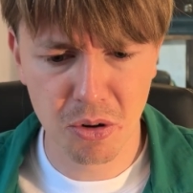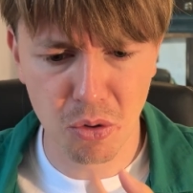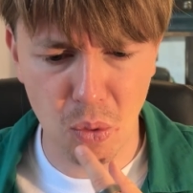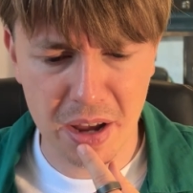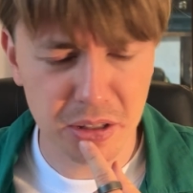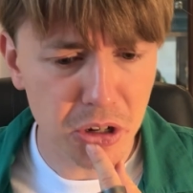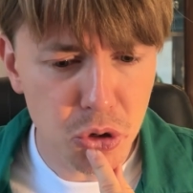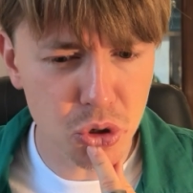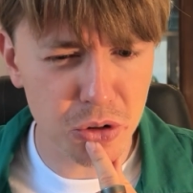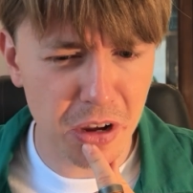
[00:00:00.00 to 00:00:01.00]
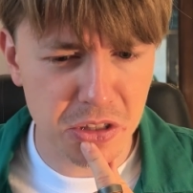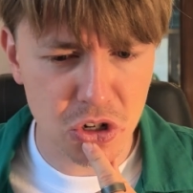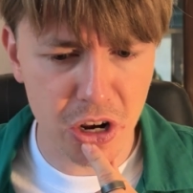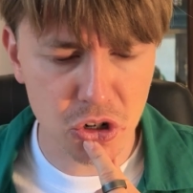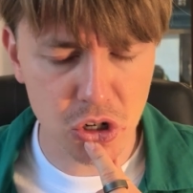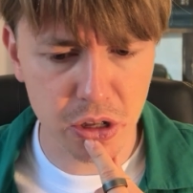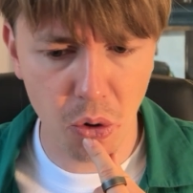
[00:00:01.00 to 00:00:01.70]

white a huge advantage, actually.